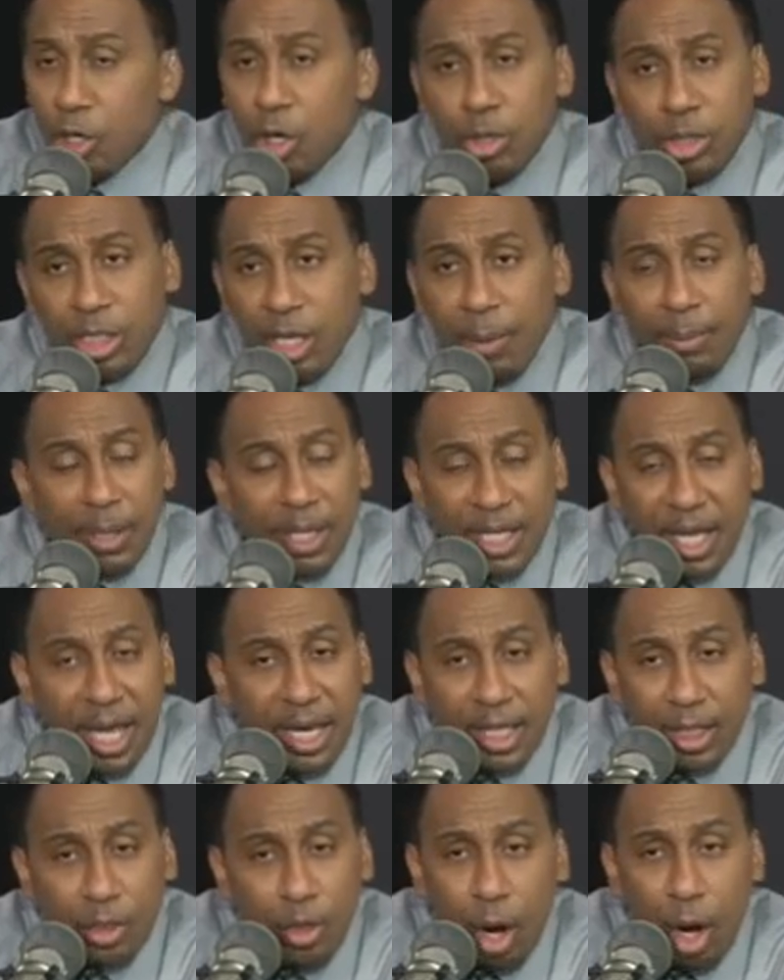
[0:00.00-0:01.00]
You simply
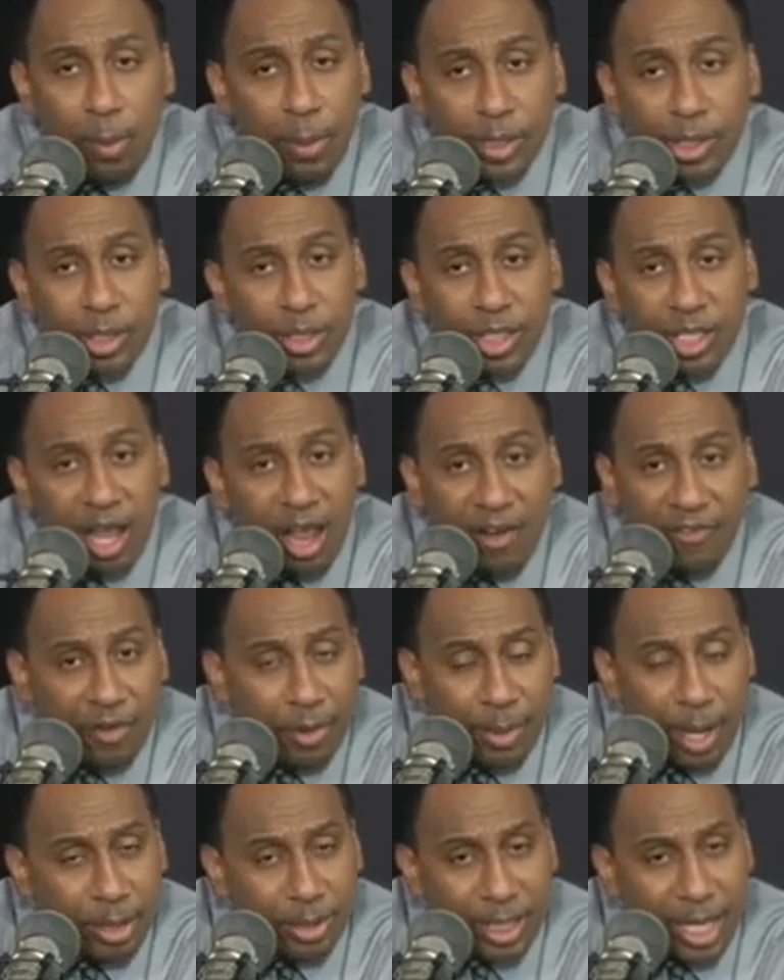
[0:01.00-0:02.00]
can't ignore what you're seeing
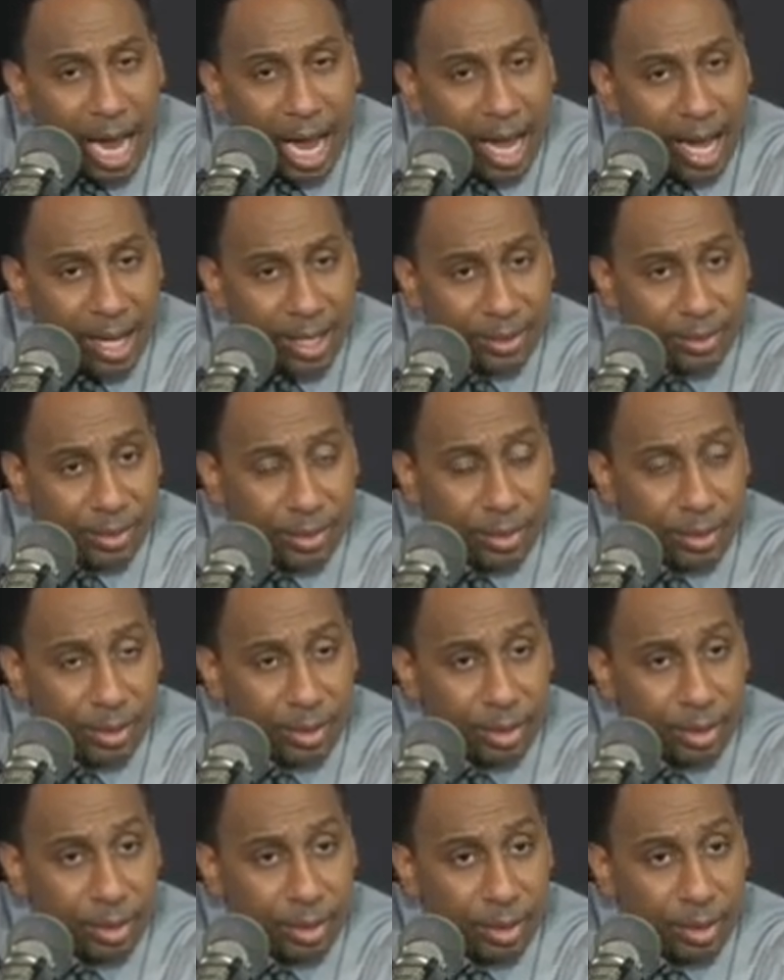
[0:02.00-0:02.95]
from those guys.